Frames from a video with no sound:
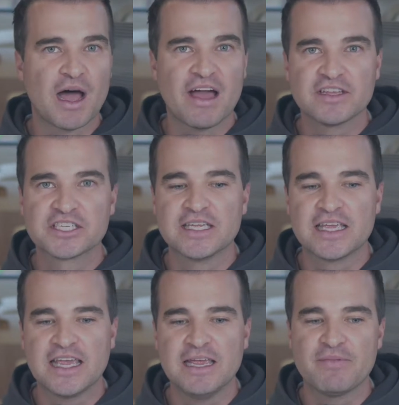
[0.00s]
So
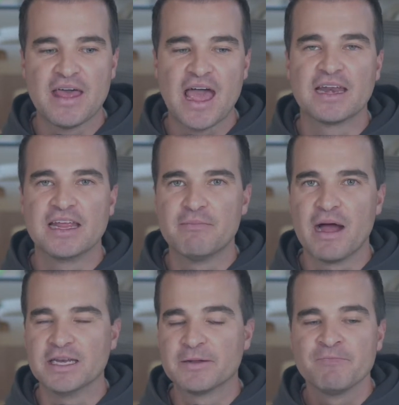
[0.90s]
obviously keep that
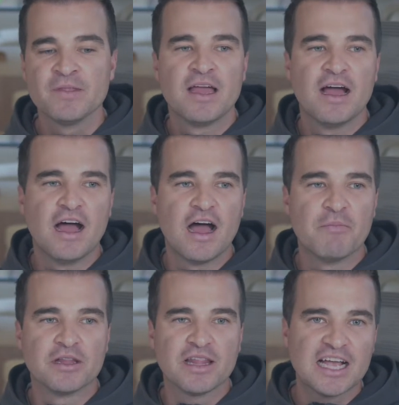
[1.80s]
in mind.
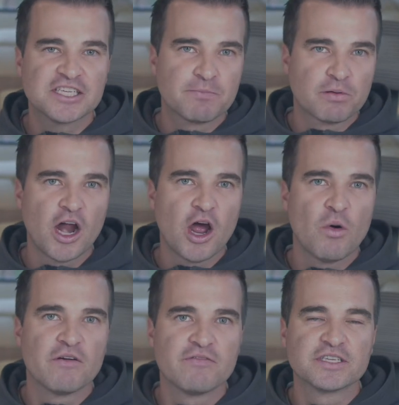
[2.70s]
The last
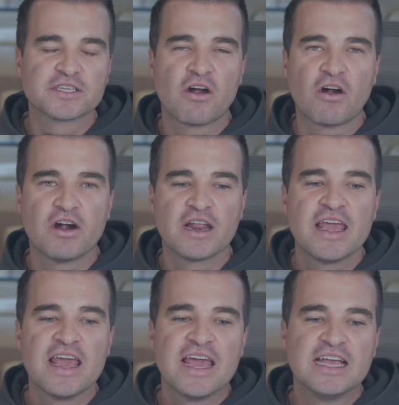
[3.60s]
pro of this
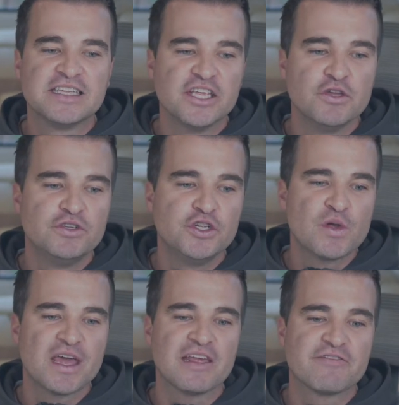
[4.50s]
card is that you
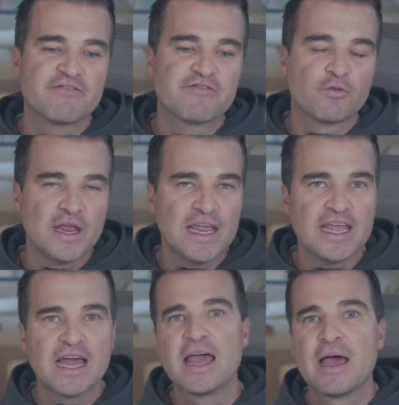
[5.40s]
do get a
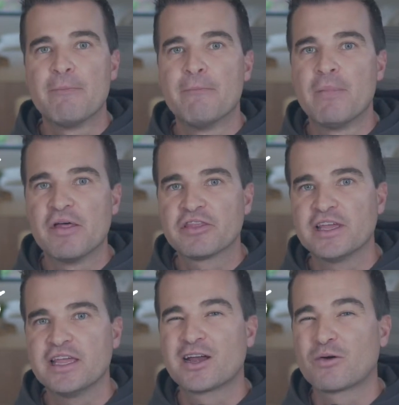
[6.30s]
free
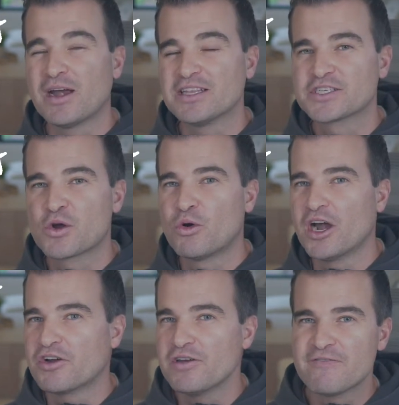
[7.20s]
monthly credit
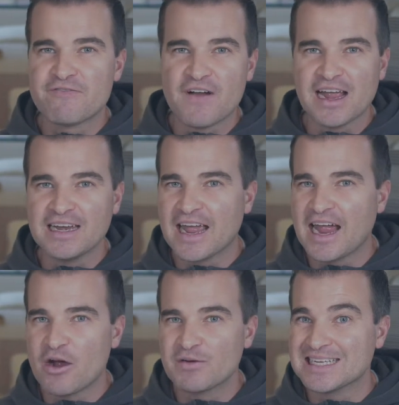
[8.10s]
score. I couldn't
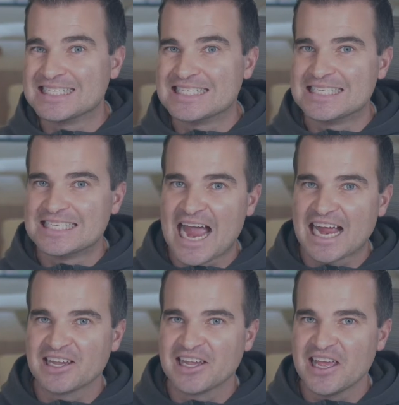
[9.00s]
find out
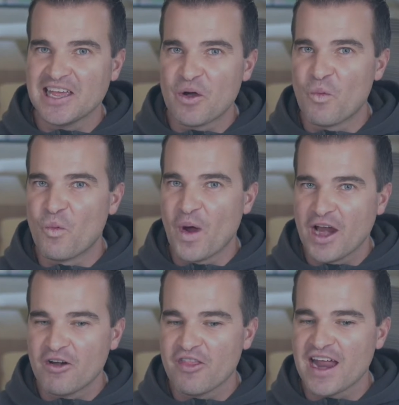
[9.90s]
exactly
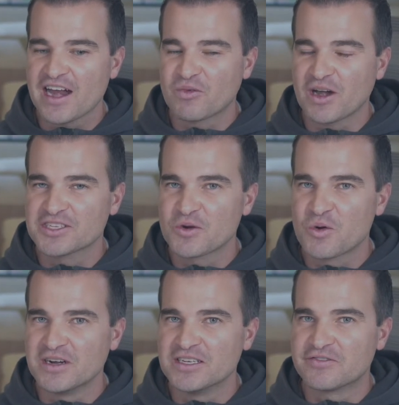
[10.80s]
where that credit
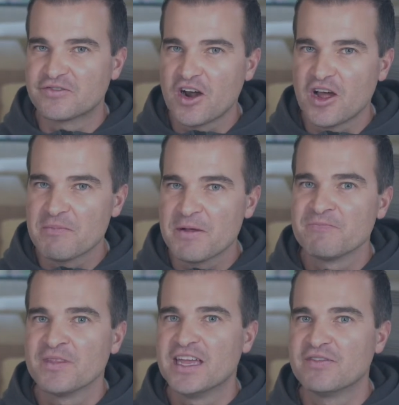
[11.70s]
score is
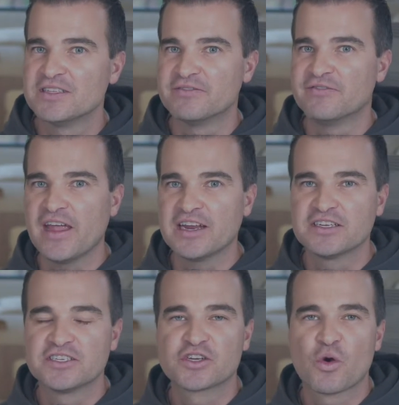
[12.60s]
from, if it's a
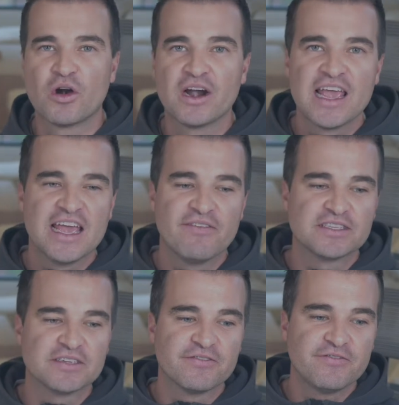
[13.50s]
Vantage score,
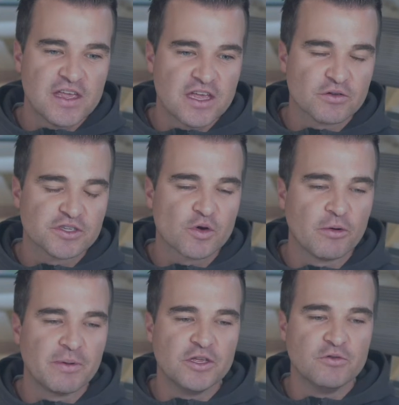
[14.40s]
if it's a FICO
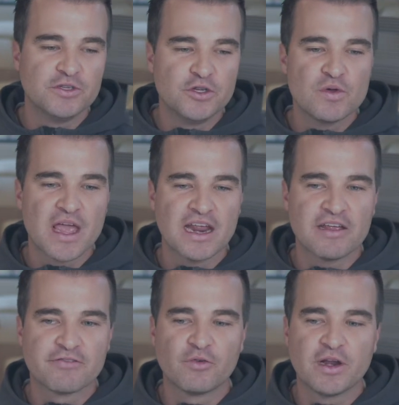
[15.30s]
score, but you do
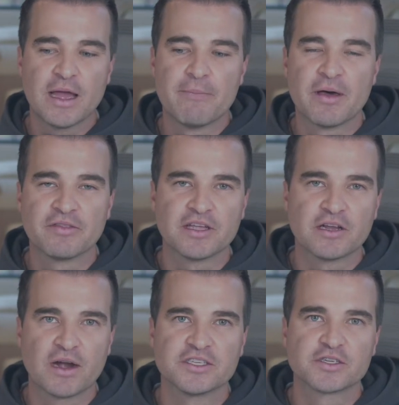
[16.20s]
get a free
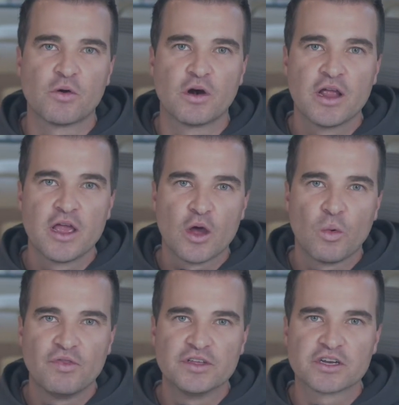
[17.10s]
monthly credit score
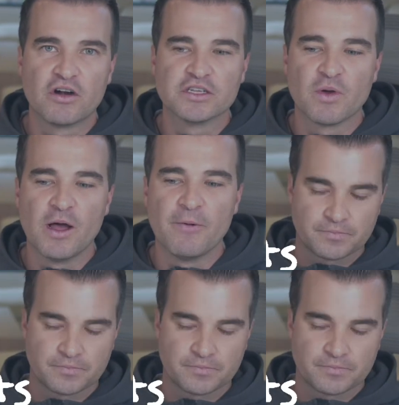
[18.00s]
with this card.